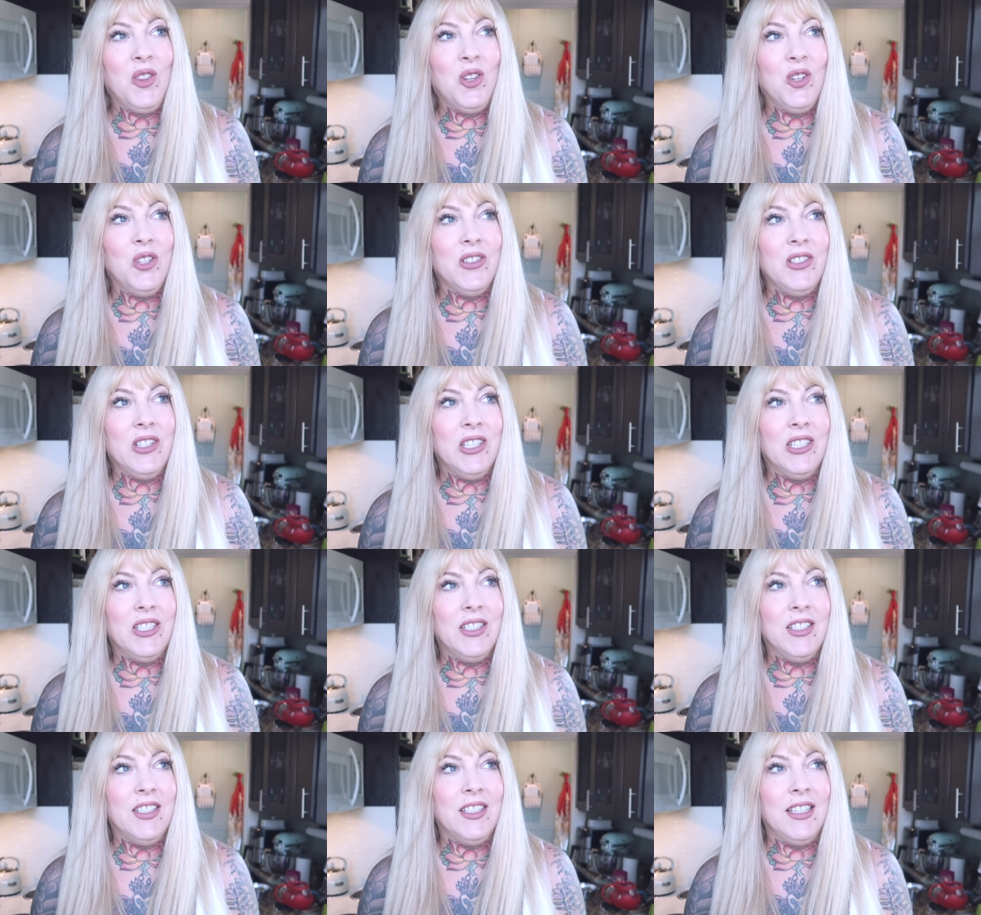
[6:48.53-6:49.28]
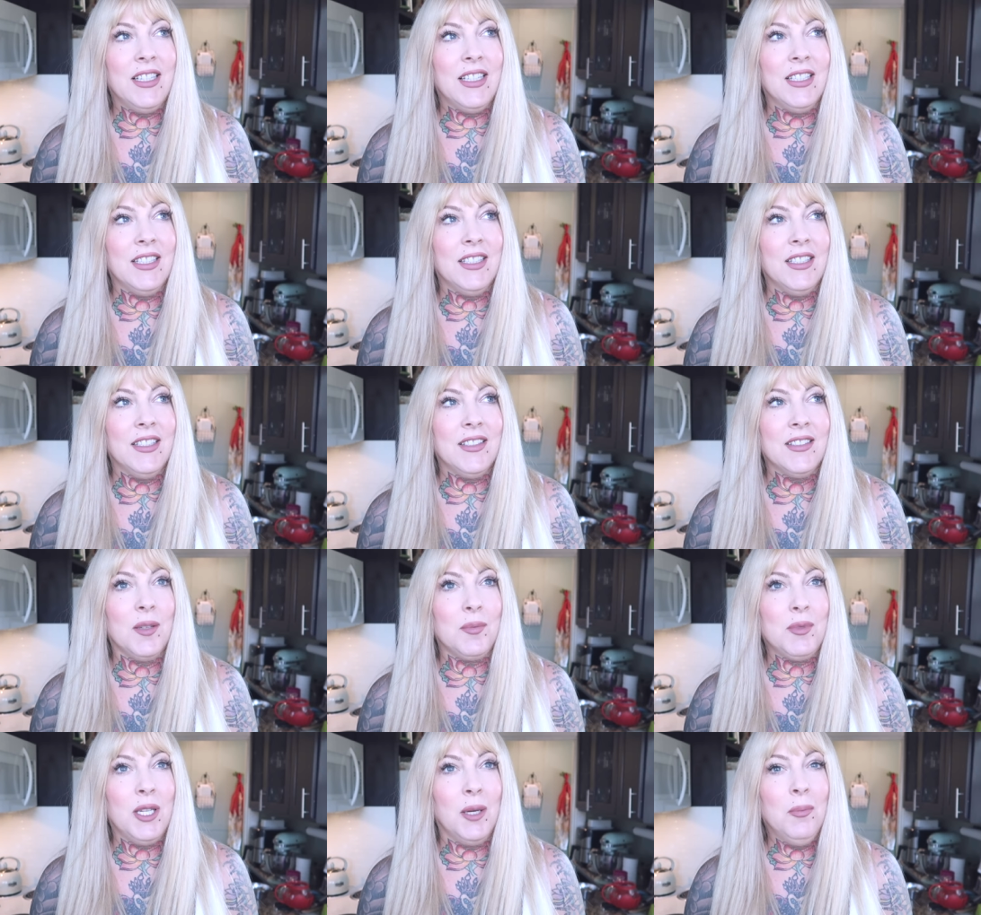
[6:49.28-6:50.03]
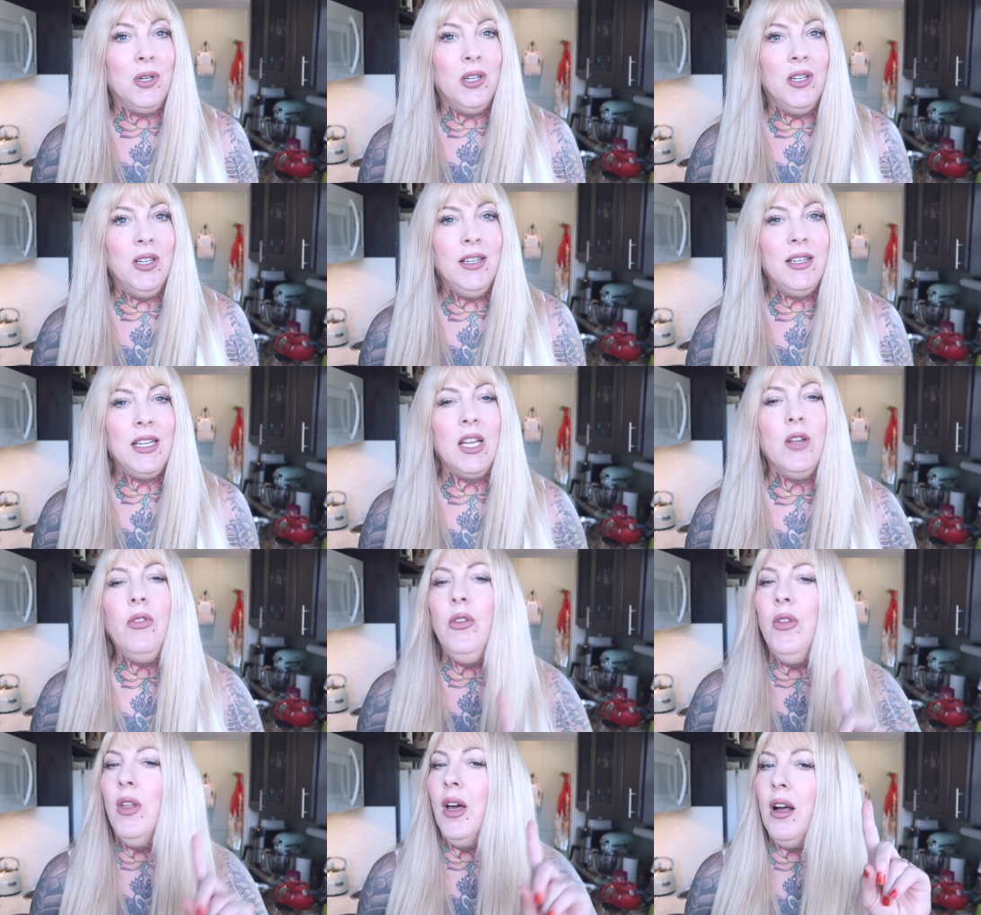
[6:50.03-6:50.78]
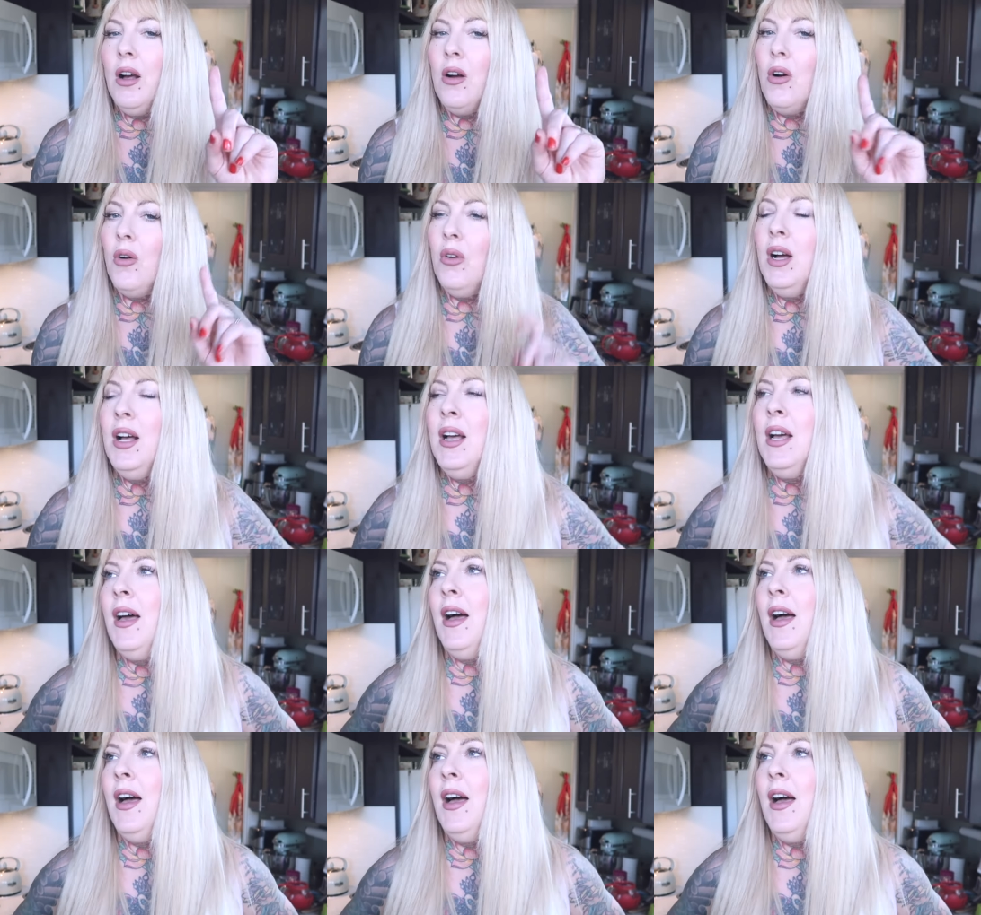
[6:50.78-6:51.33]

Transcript: third year in September, even though